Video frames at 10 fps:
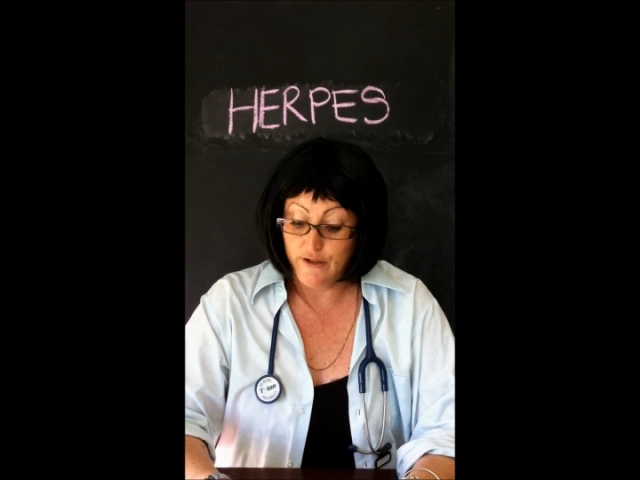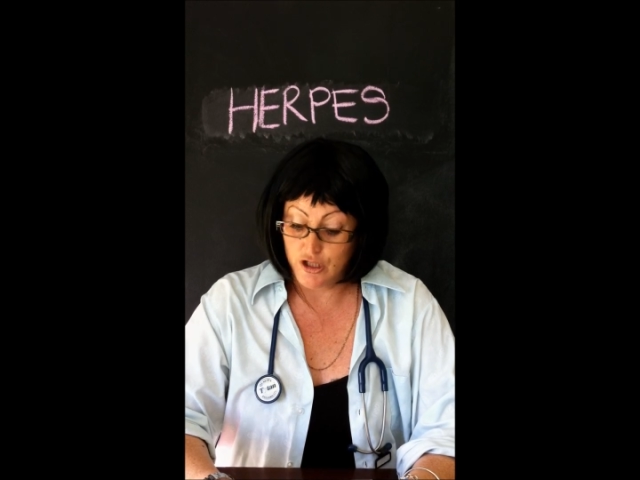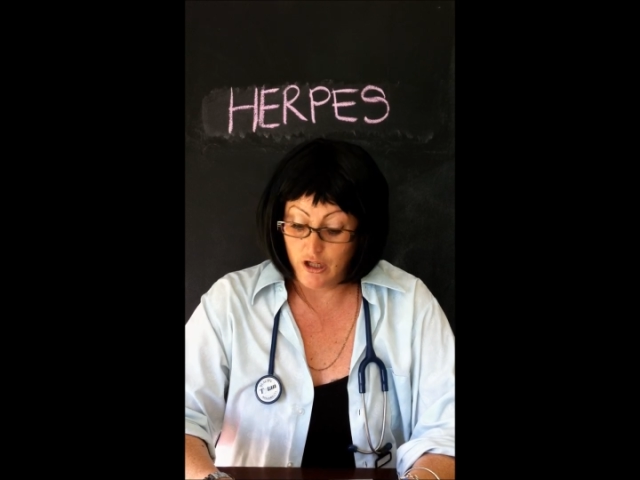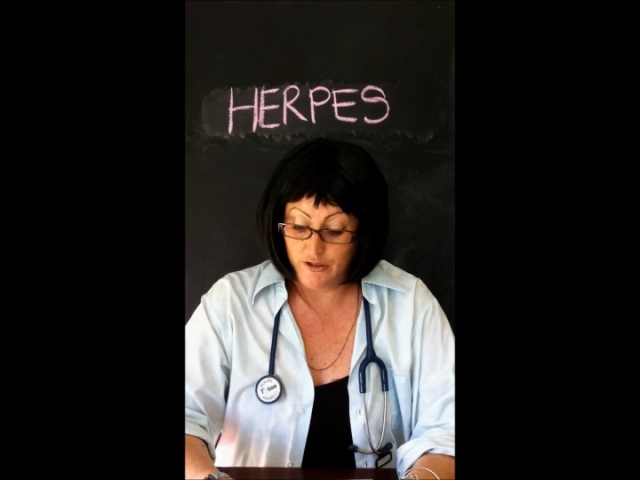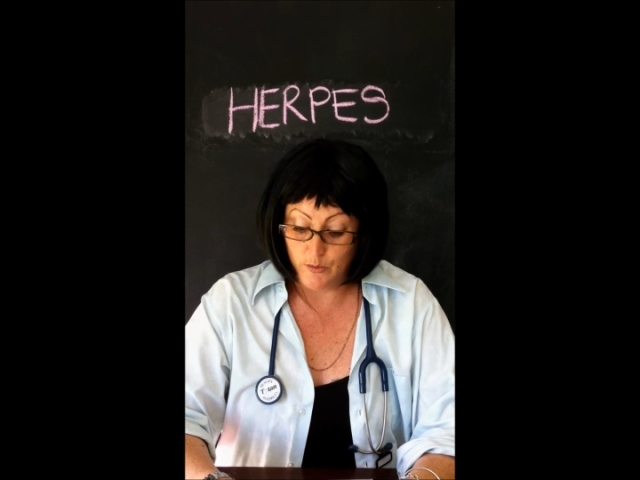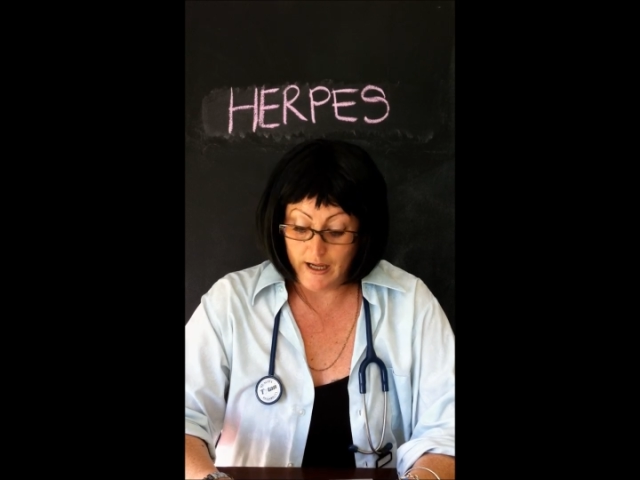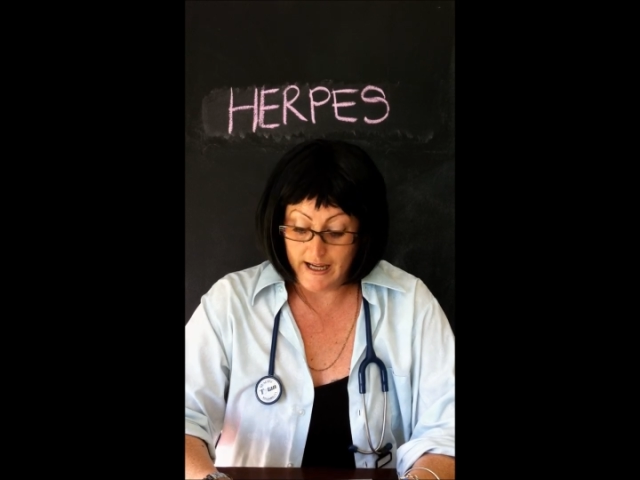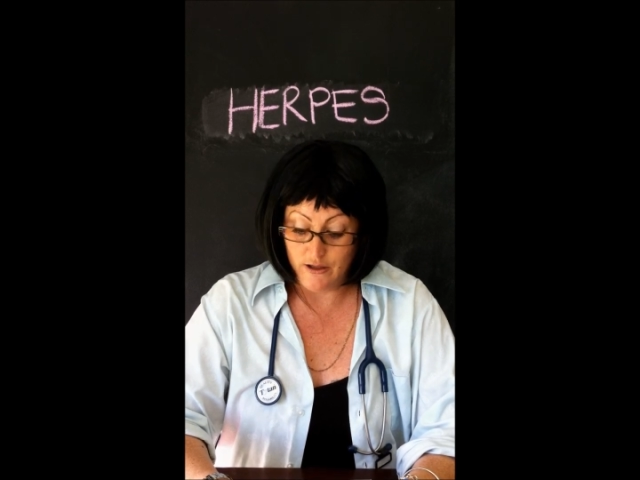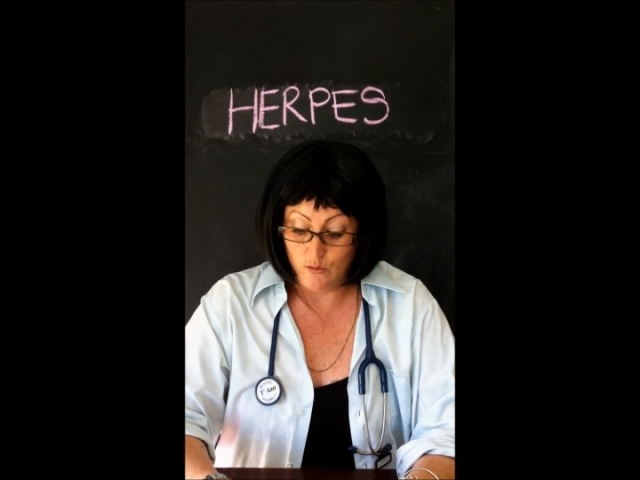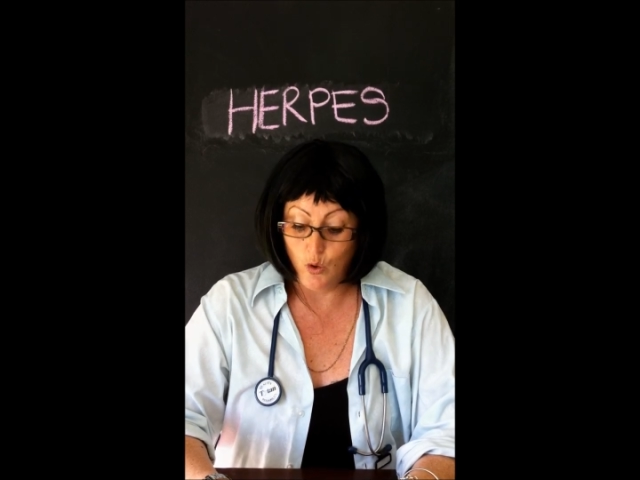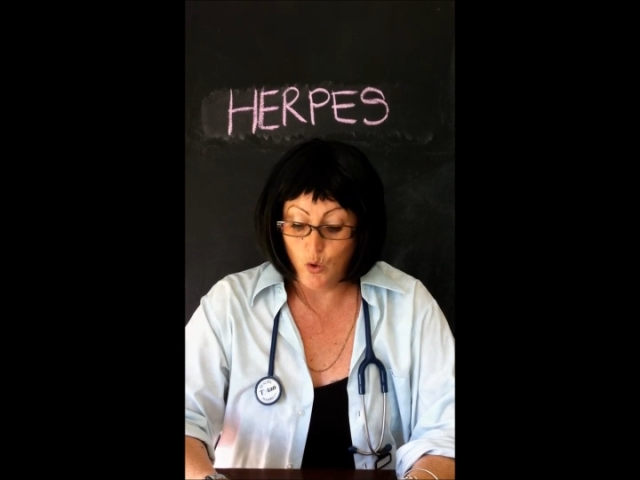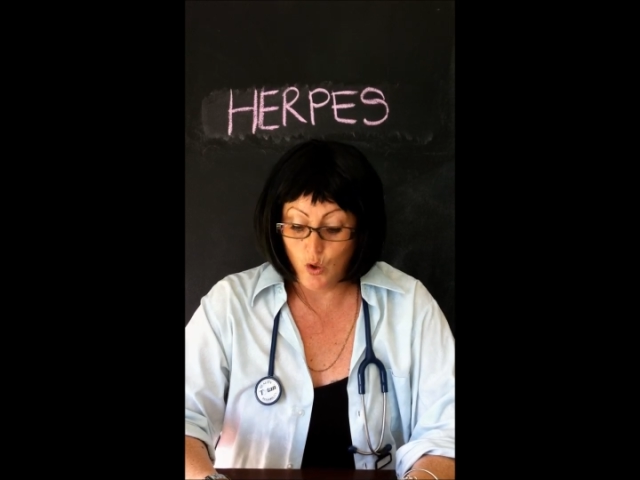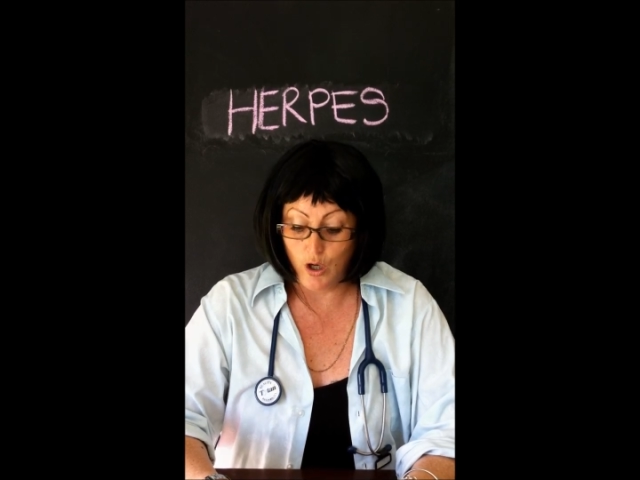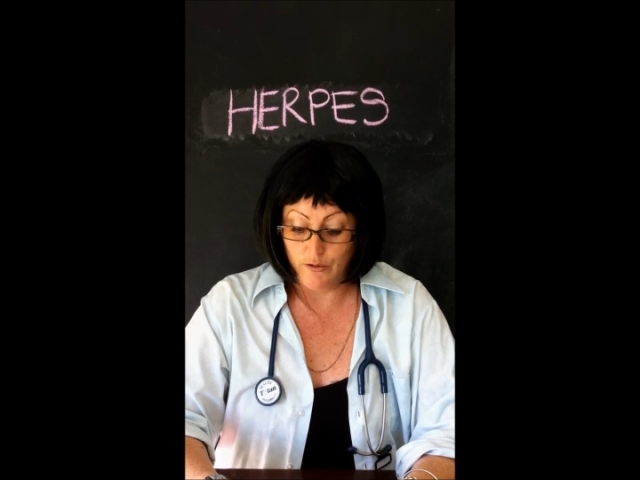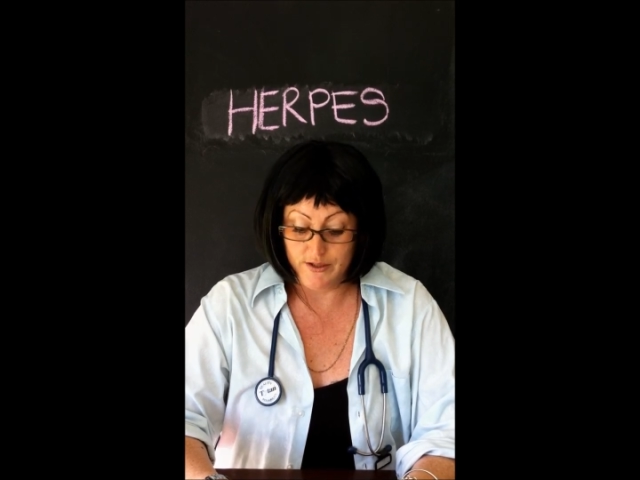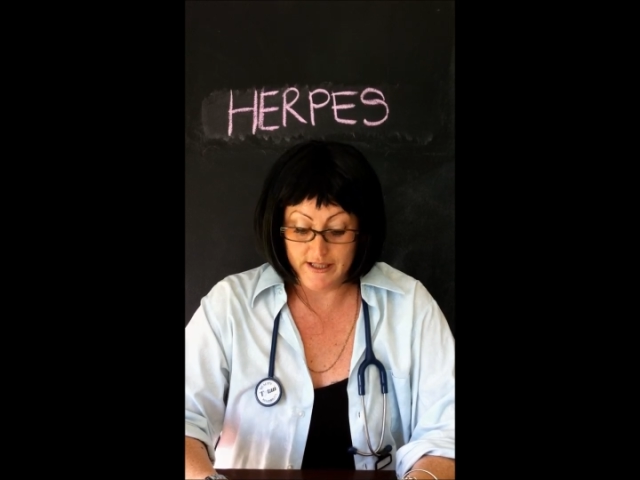vaginal, anal or oral